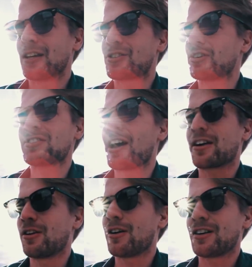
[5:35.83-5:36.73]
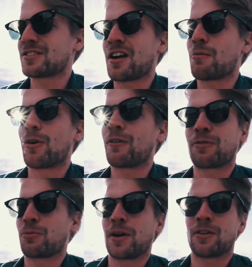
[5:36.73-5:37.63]
It's just not good. It's not
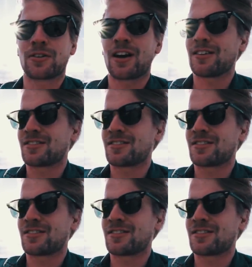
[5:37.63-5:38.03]
worth $300.